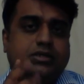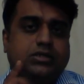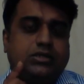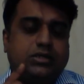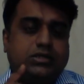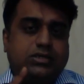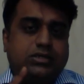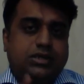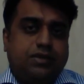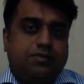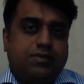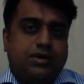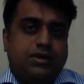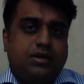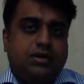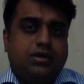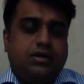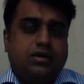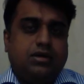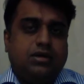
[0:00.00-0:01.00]
is
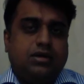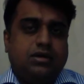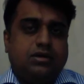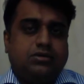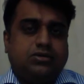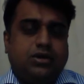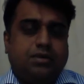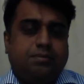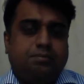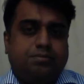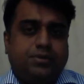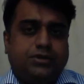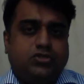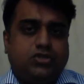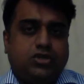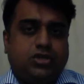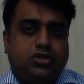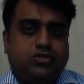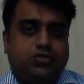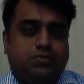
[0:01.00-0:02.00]
seven trumpet
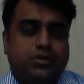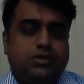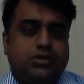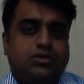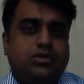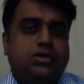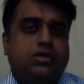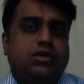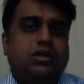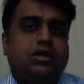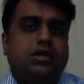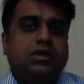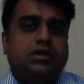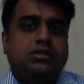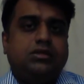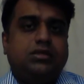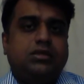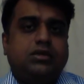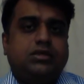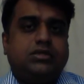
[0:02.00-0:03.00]
judgment.
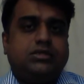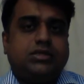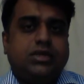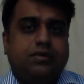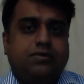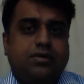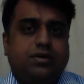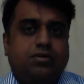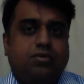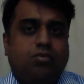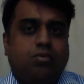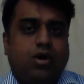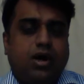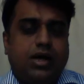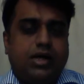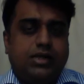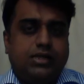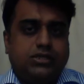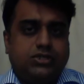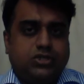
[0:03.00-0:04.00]
There is seven
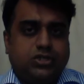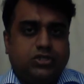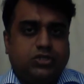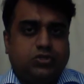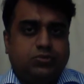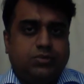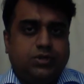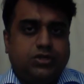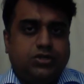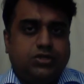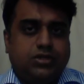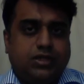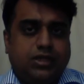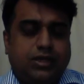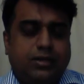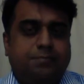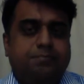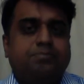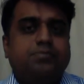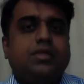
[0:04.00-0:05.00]
vial judgment
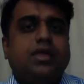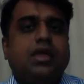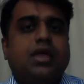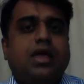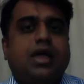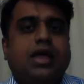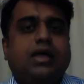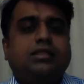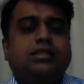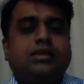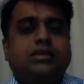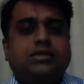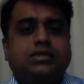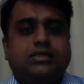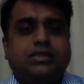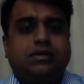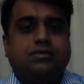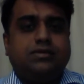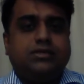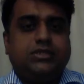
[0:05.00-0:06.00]
there, and there
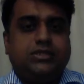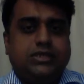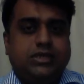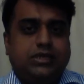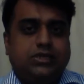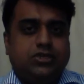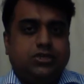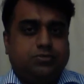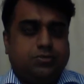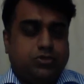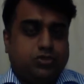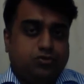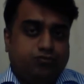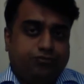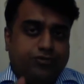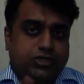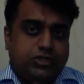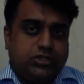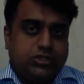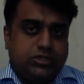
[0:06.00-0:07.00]
is seven seal judgment. So
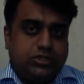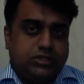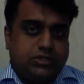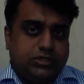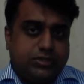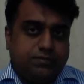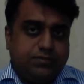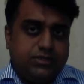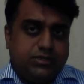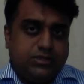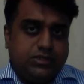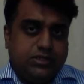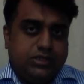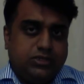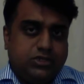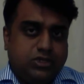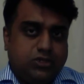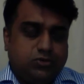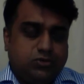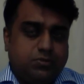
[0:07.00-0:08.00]
first is the seven
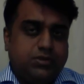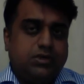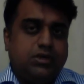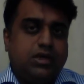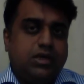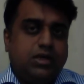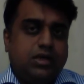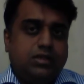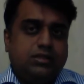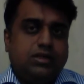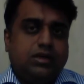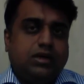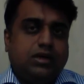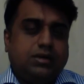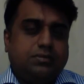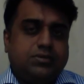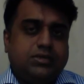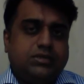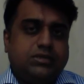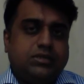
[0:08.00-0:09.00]
seal judgment, then
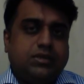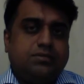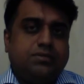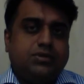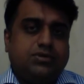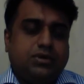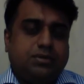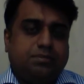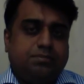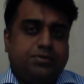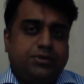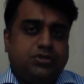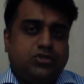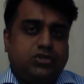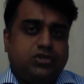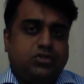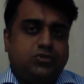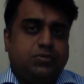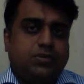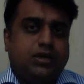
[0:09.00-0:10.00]
comes the seven trumpet
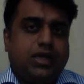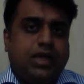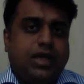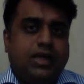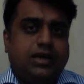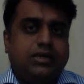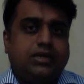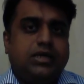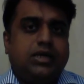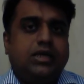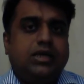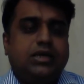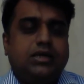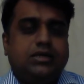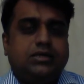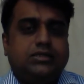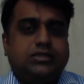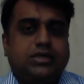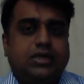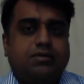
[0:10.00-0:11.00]
judgment and
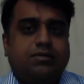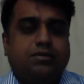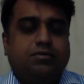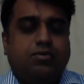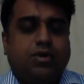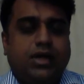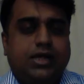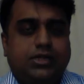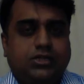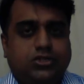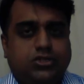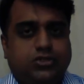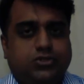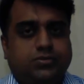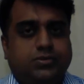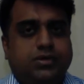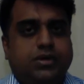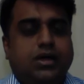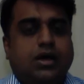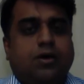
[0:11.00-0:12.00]
seven vial
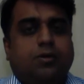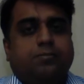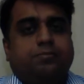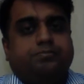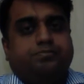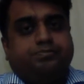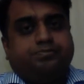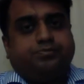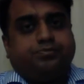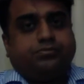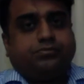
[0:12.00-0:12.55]
judgment. Now,